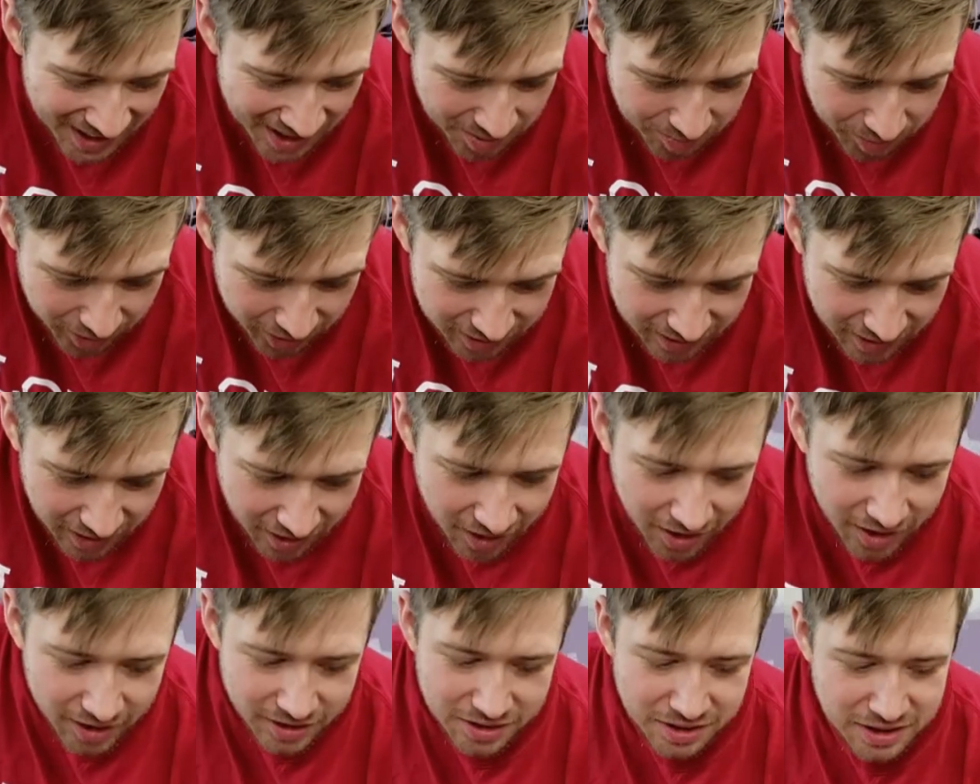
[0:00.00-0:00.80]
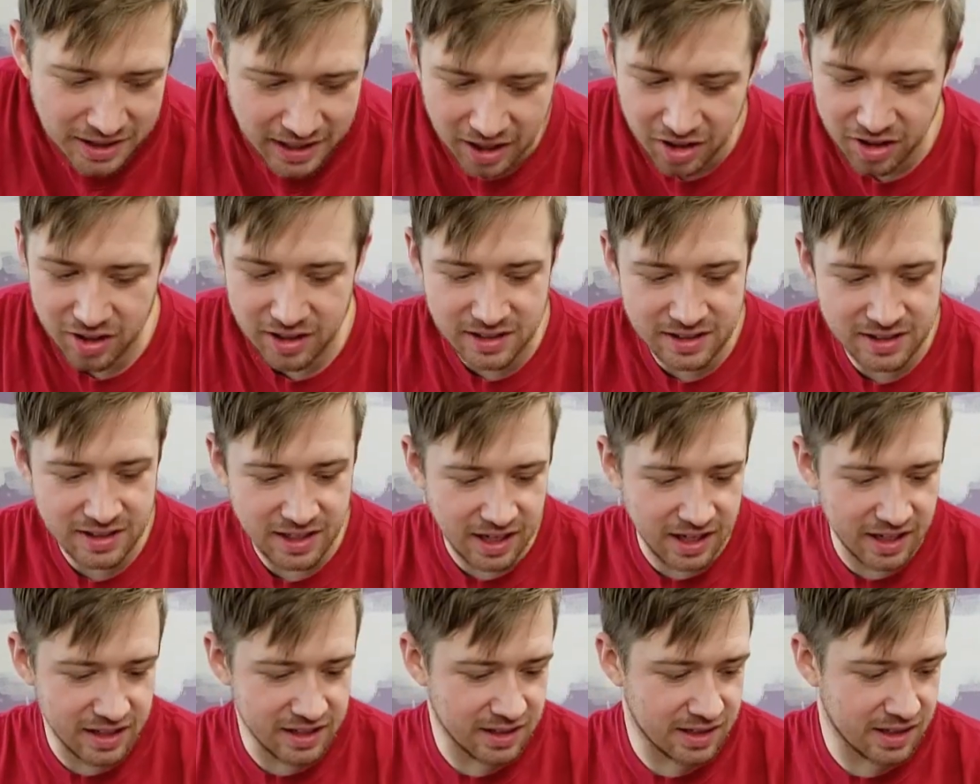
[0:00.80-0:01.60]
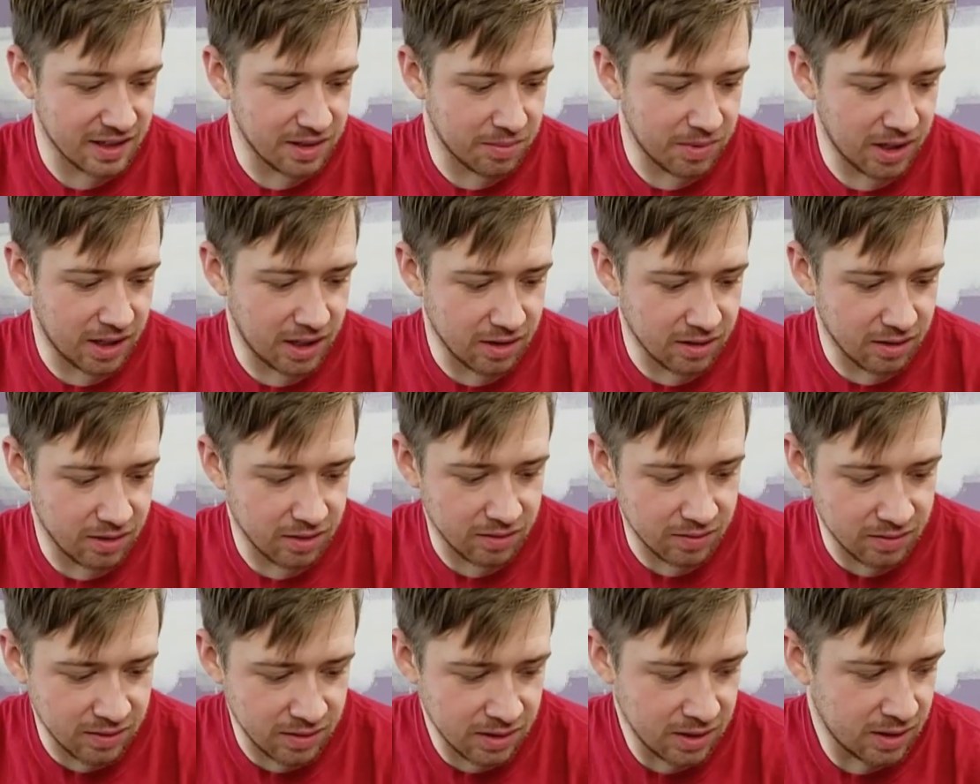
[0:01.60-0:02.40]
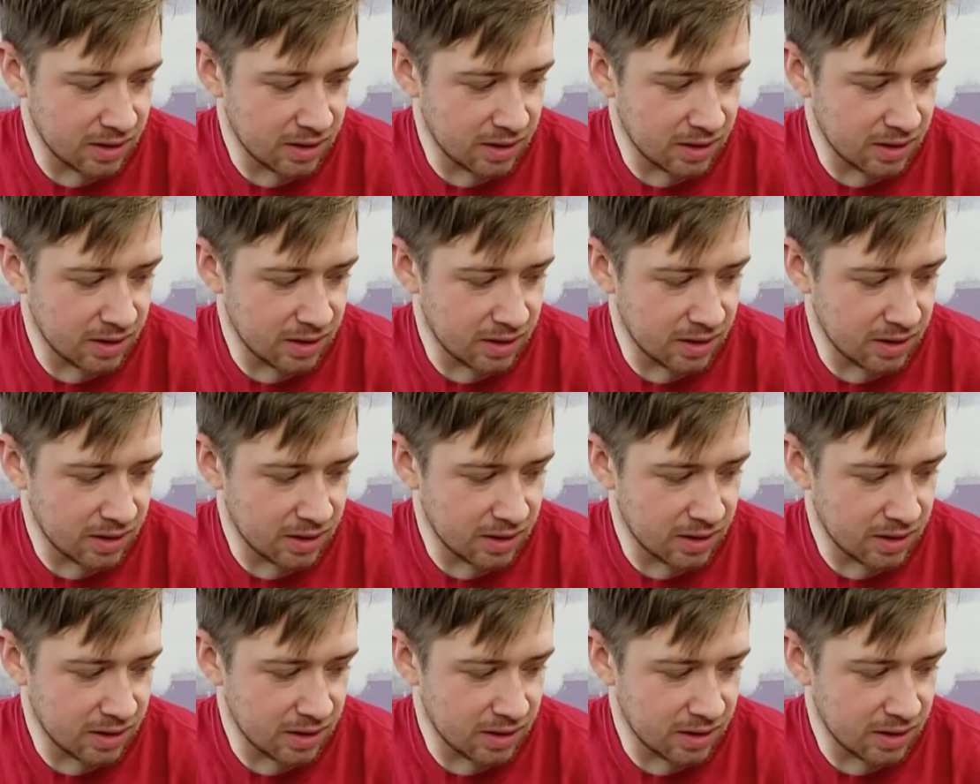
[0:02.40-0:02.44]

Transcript: But they're a cherry sized tomato.